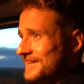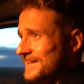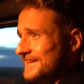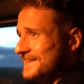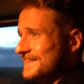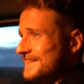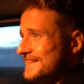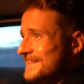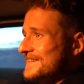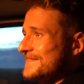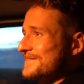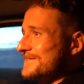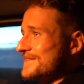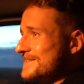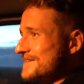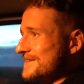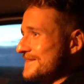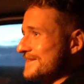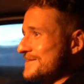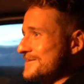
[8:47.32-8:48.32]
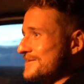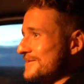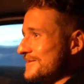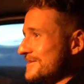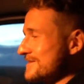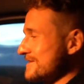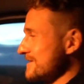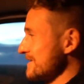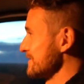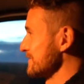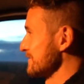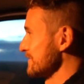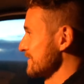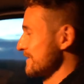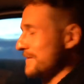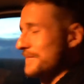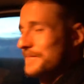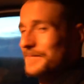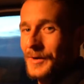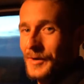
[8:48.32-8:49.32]
but he's literally sitting over
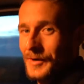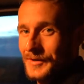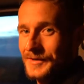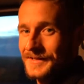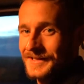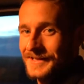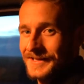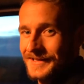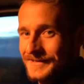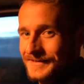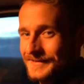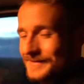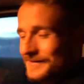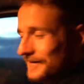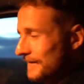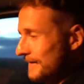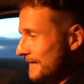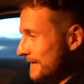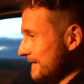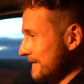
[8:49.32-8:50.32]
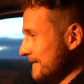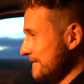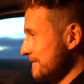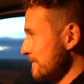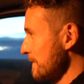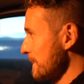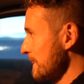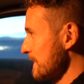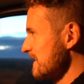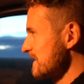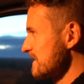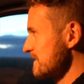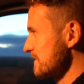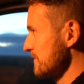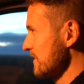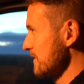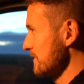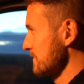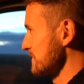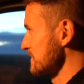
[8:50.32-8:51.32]
there putting in the dark. It's
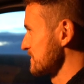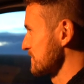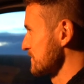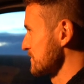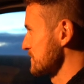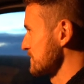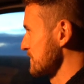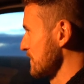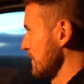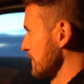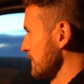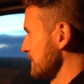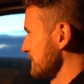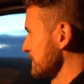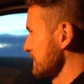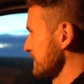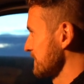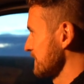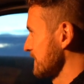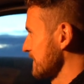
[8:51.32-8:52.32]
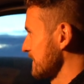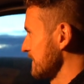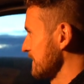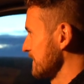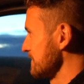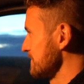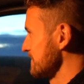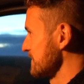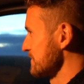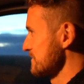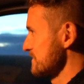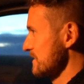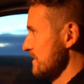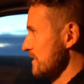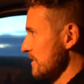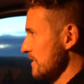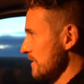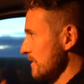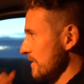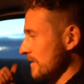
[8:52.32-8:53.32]
a pretty peaceful spot. Um, there was
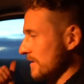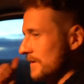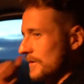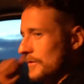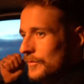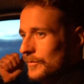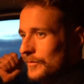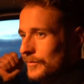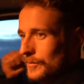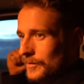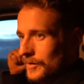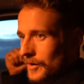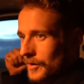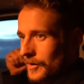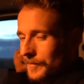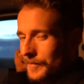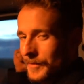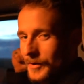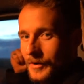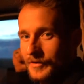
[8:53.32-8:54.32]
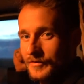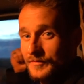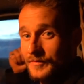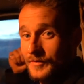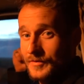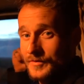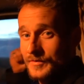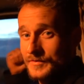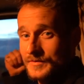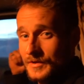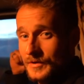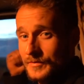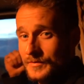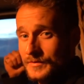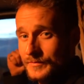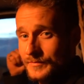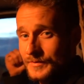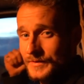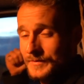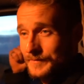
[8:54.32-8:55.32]
another little car park further
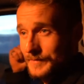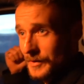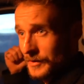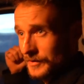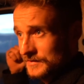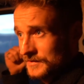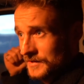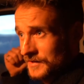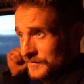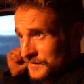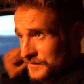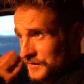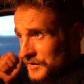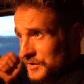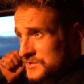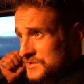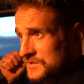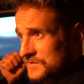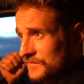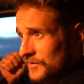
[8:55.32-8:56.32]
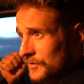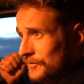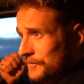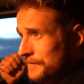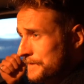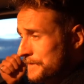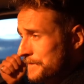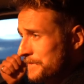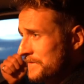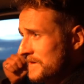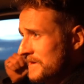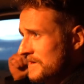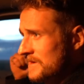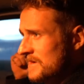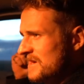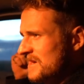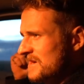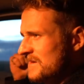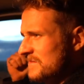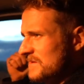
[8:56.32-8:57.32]
down that we parked at first of all.
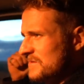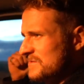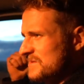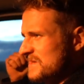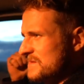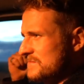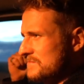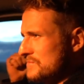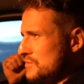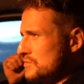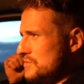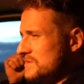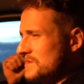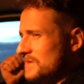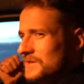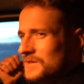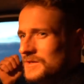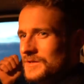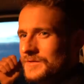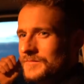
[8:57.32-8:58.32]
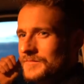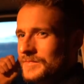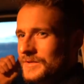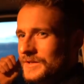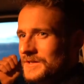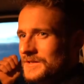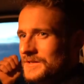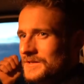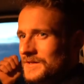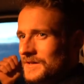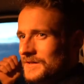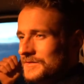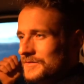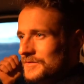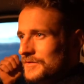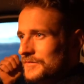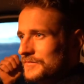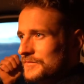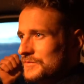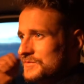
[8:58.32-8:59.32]
There was this music plane. I
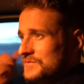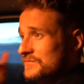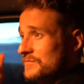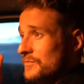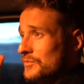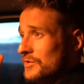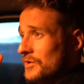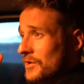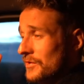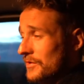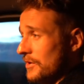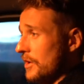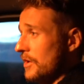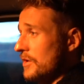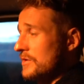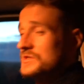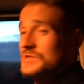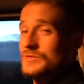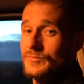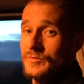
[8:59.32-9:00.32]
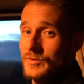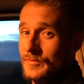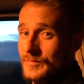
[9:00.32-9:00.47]
don't know if it was from one of the cars that were